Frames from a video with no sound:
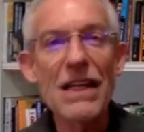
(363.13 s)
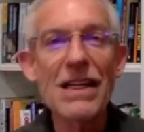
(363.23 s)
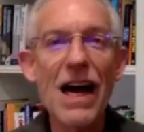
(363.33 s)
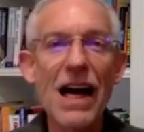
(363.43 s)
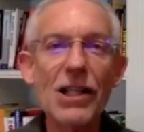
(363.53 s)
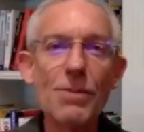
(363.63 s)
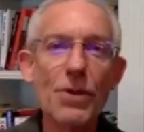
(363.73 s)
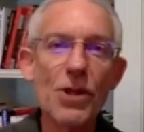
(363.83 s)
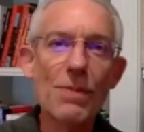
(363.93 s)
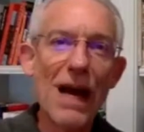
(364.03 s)
God's
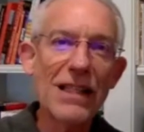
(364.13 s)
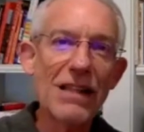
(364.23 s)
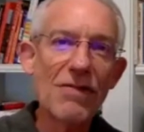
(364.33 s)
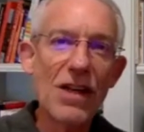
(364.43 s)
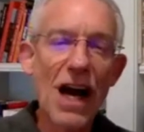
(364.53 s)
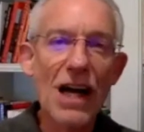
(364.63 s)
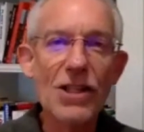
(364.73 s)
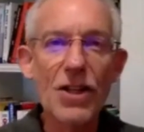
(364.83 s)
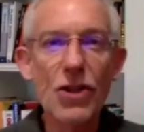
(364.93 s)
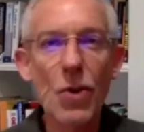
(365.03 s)
perspective, God's
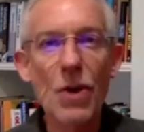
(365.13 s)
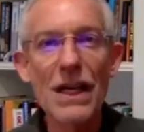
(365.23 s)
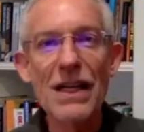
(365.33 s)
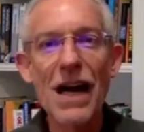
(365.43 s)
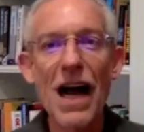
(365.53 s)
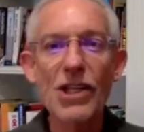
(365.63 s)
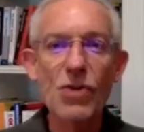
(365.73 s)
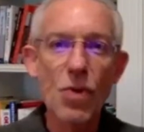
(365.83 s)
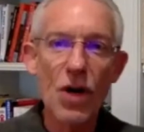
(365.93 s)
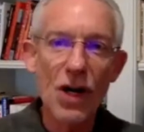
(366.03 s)
authority, God's
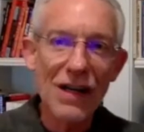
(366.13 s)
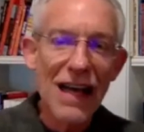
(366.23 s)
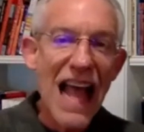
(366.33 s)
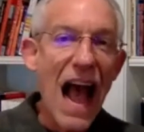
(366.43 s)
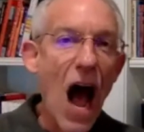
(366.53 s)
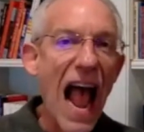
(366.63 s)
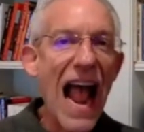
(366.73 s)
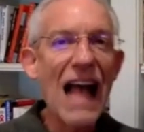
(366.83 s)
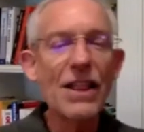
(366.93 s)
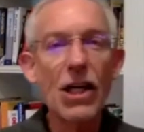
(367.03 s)
word,
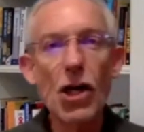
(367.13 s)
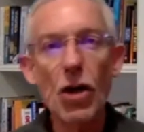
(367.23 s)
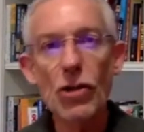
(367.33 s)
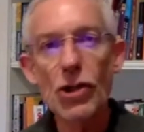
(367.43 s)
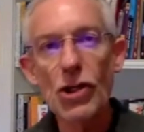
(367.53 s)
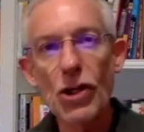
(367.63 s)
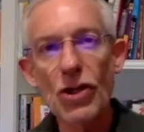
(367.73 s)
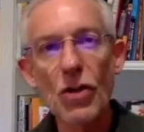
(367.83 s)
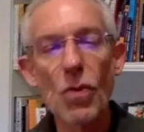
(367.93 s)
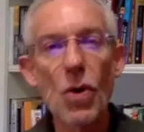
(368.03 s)
and the culture,
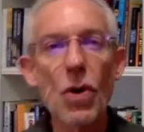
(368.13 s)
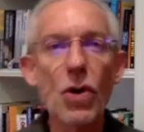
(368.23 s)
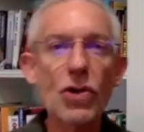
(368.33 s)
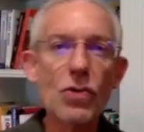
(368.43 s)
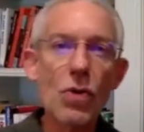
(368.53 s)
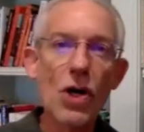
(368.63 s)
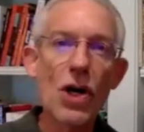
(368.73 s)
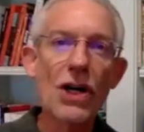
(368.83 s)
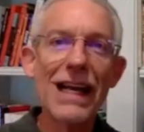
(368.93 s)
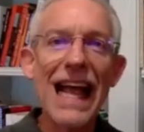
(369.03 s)
the world's
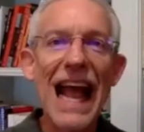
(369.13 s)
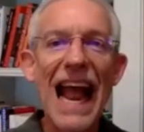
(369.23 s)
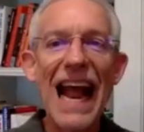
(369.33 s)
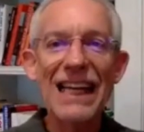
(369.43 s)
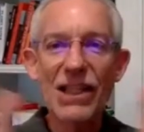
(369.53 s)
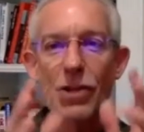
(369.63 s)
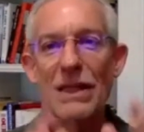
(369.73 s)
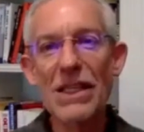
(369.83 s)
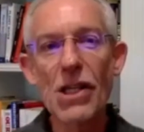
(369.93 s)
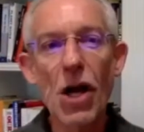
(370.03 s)
word, and as a
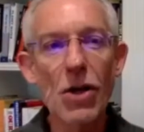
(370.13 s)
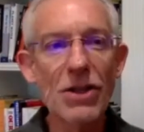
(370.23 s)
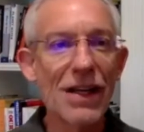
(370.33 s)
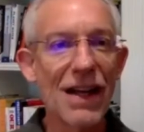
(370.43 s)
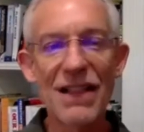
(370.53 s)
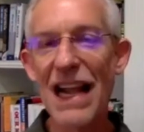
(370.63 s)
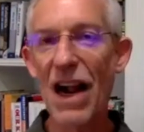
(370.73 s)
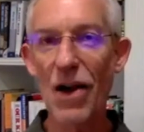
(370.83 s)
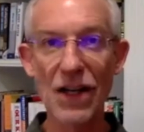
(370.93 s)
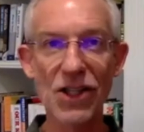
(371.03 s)
result, they
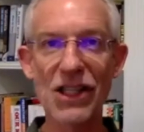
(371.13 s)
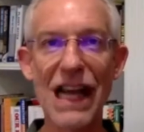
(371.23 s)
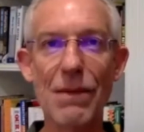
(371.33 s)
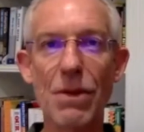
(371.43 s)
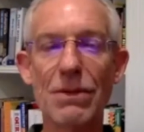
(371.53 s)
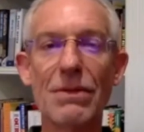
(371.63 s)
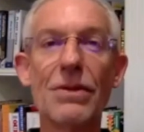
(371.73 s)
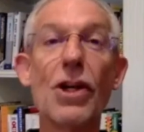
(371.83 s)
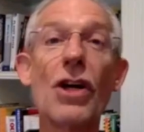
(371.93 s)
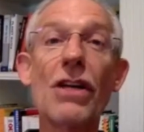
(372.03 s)
are unstable.
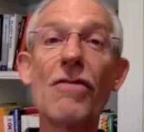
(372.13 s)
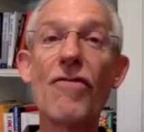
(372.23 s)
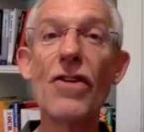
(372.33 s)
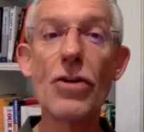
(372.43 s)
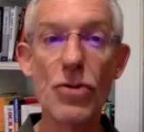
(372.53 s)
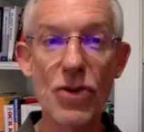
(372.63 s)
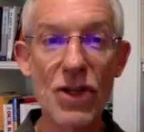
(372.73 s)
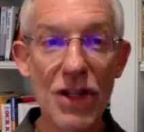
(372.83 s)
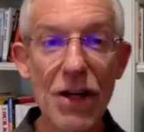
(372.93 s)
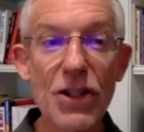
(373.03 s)
They're confused.
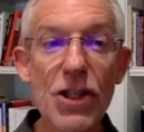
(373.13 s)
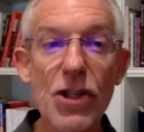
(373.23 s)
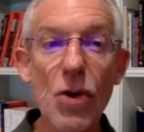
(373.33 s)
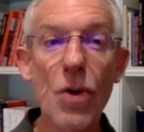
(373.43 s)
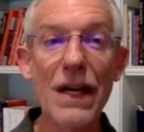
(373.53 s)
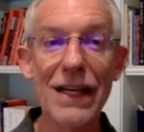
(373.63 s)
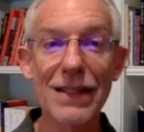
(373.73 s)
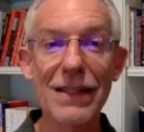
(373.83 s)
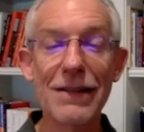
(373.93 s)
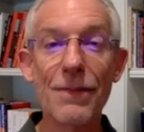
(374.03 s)
They're disoriented.